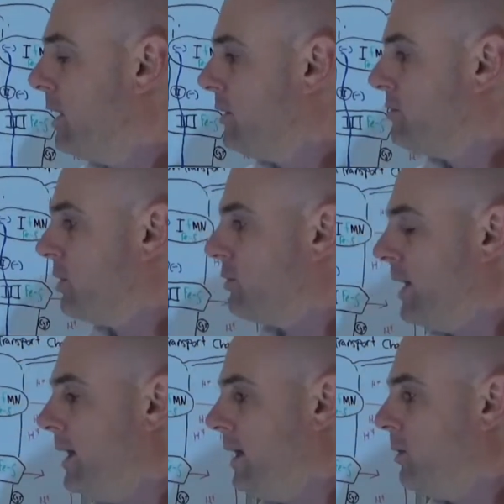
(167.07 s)
So
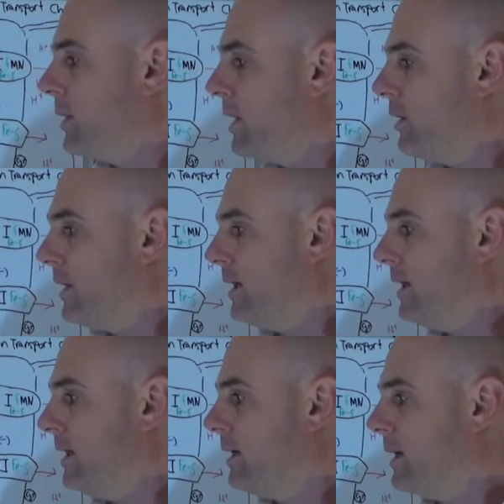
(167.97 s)
right here we already
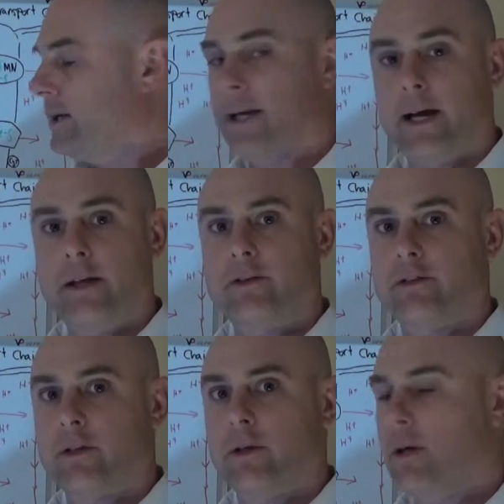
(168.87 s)
need a
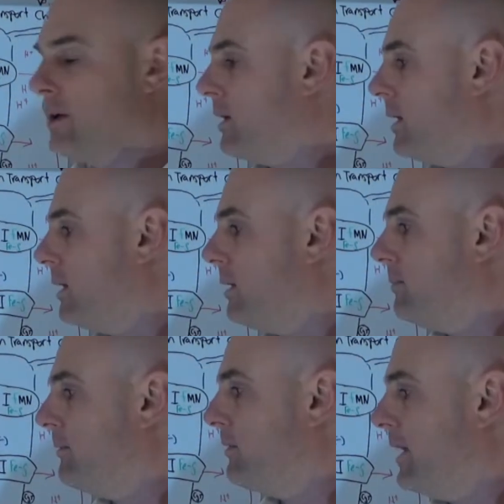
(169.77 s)
niacin
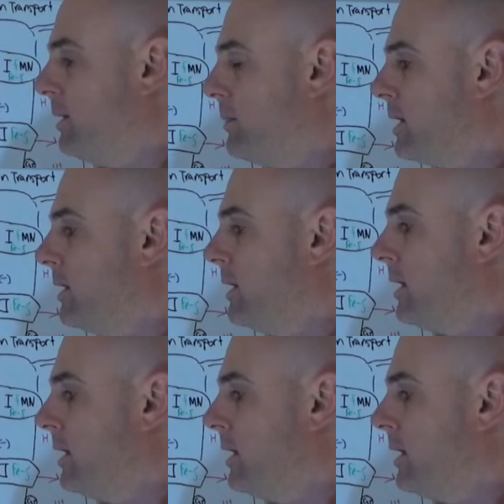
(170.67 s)
vitamin.